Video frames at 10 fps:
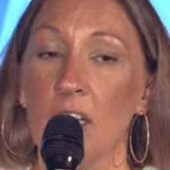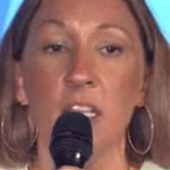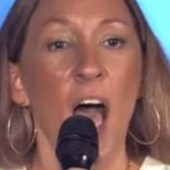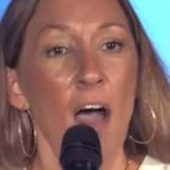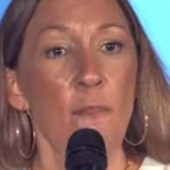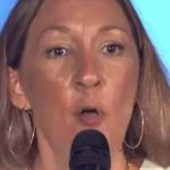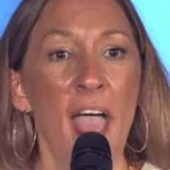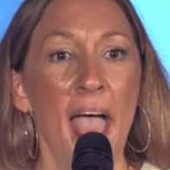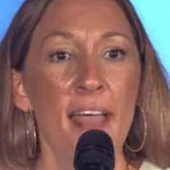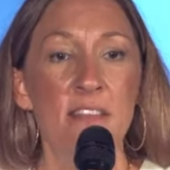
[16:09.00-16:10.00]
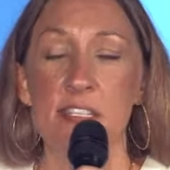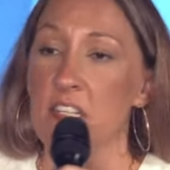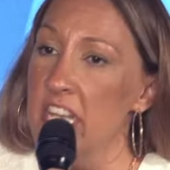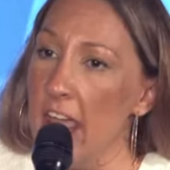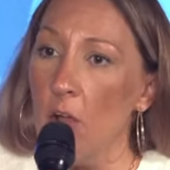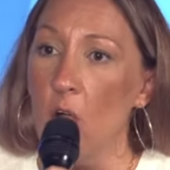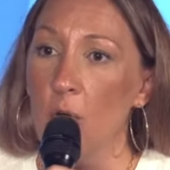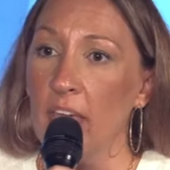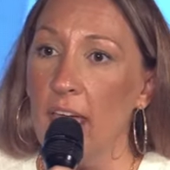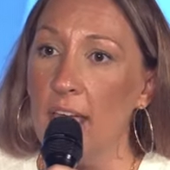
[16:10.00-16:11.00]
Love wins,
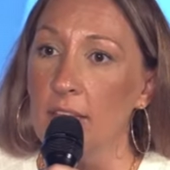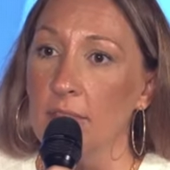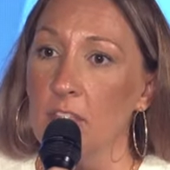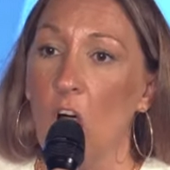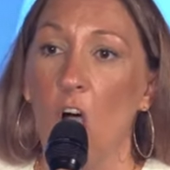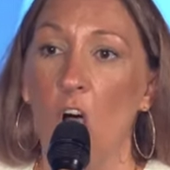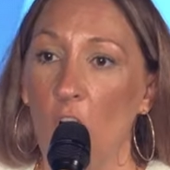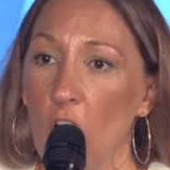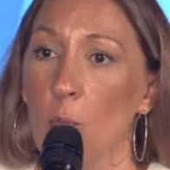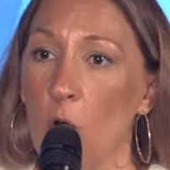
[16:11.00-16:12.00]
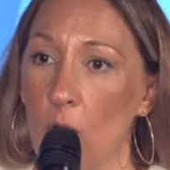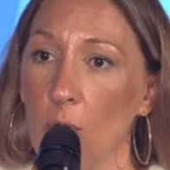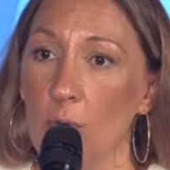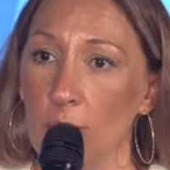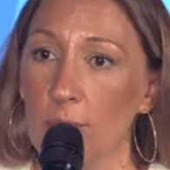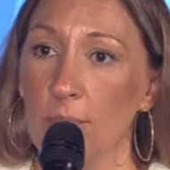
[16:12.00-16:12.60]
narrow gate, hard road.